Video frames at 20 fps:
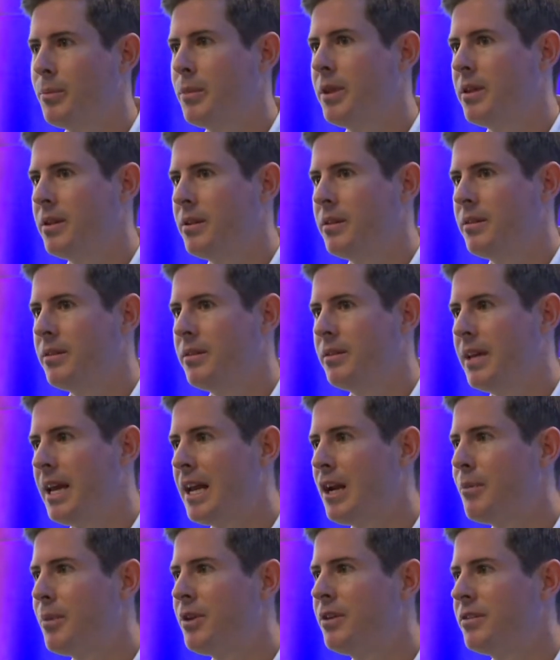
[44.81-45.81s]
of the
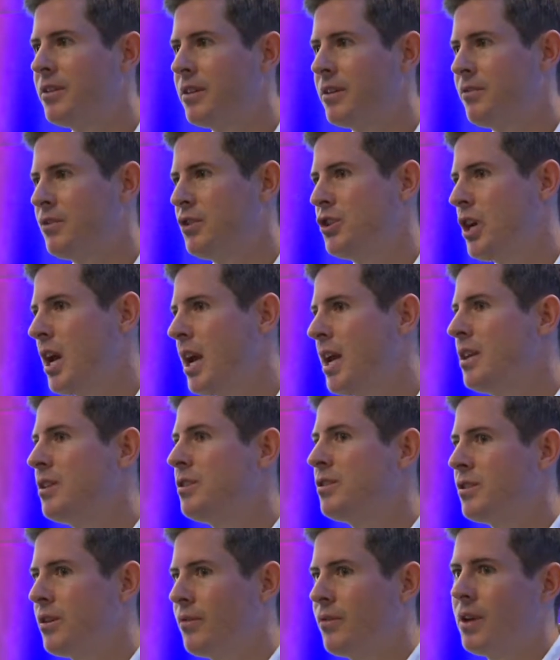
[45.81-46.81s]
elements that have
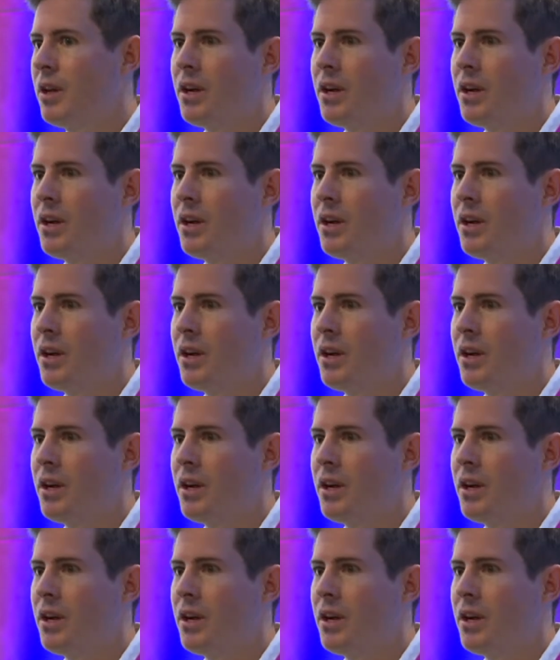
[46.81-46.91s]
changed over the